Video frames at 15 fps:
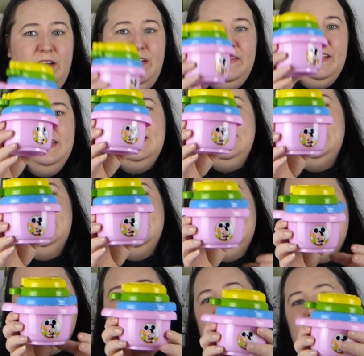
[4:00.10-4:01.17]
got her these little
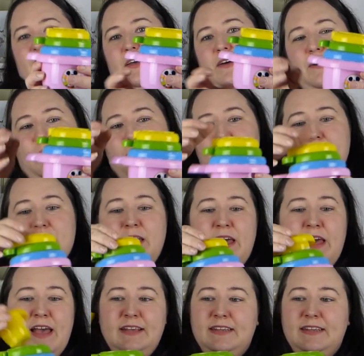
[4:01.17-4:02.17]
stacking cups.